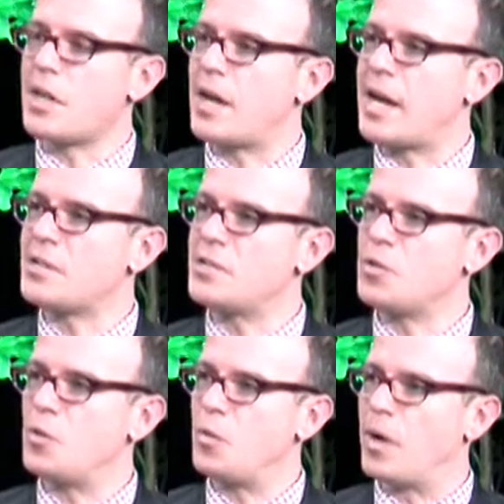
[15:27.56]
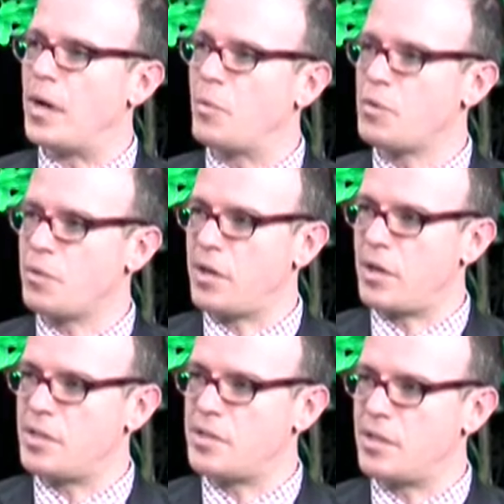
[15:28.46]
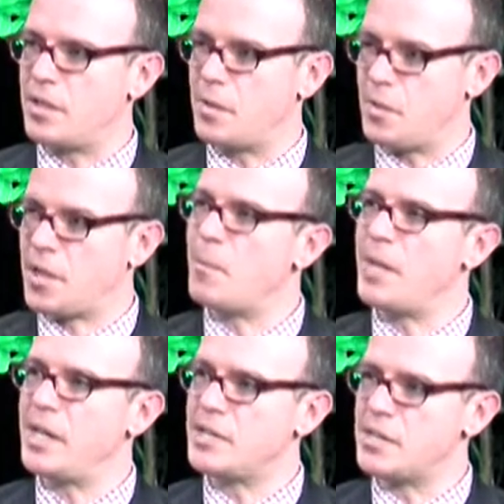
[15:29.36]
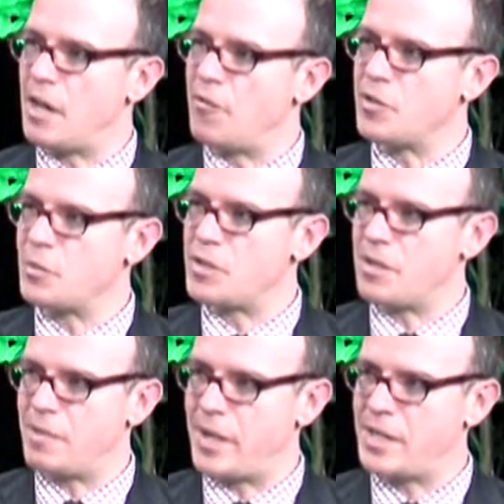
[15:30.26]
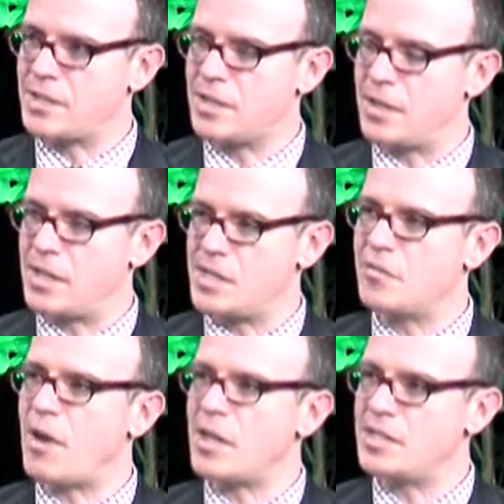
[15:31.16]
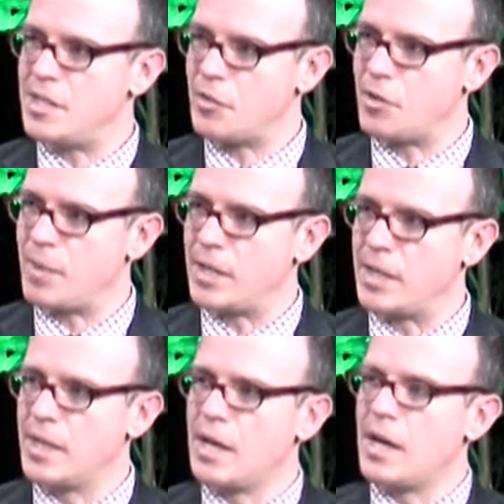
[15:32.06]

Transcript: to ask too, with regard to the committee itself, as we talked about, it's a volunteer committee.